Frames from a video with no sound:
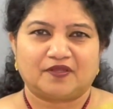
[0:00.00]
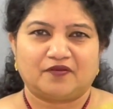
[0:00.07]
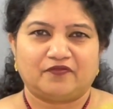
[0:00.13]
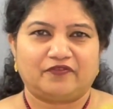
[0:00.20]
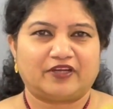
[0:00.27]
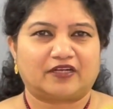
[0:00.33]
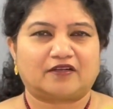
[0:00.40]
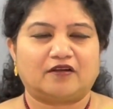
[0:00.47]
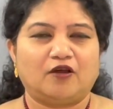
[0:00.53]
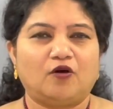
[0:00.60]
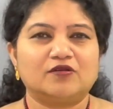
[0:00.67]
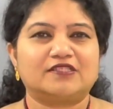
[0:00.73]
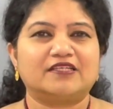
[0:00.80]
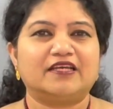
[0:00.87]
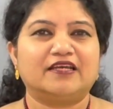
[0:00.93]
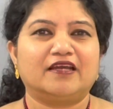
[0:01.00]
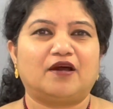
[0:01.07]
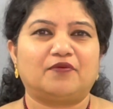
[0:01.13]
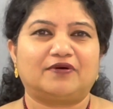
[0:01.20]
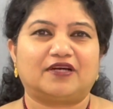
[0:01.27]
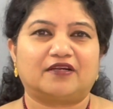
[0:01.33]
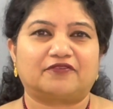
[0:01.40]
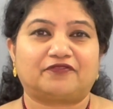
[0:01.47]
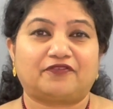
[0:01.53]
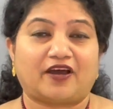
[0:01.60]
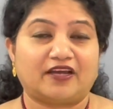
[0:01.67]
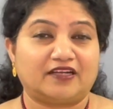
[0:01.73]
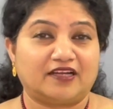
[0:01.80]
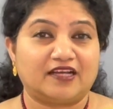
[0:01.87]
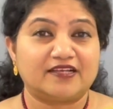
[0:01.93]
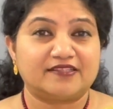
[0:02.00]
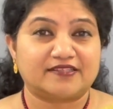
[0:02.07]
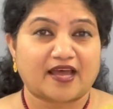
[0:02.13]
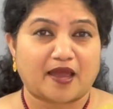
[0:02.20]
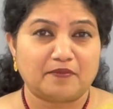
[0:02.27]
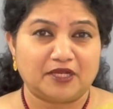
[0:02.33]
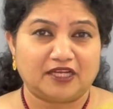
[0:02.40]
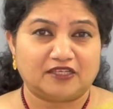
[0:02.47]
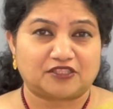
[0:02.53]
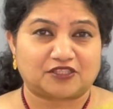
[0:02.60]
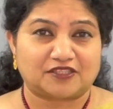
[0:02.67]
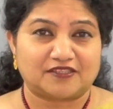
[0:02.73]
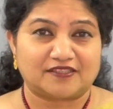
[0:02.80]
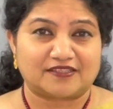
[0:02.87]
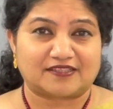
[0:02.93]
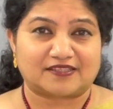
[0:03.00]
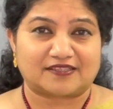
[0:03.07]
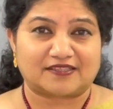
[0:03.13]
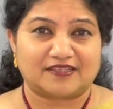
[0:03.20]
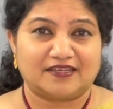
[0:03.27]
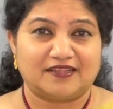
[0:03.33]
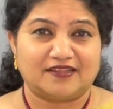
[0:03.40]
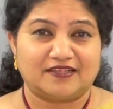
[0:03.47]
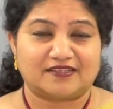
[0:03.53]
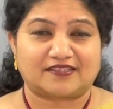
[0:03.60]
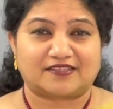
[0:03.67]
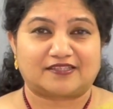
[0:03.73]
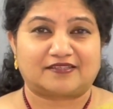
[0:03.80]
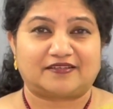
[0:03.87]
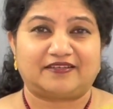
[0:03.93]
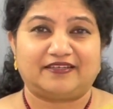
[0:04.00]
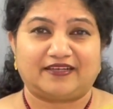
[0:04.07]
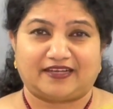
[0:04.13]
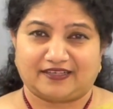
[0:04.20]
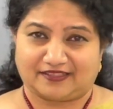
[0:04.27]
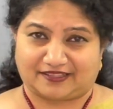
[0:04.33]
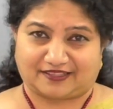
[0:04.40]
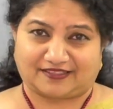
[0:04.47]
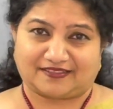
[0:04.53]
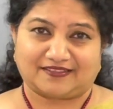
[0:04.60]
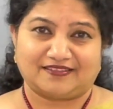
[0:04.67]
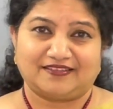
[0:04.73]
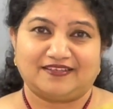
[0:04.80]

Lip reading: We are closing our final examinations in these 3 days.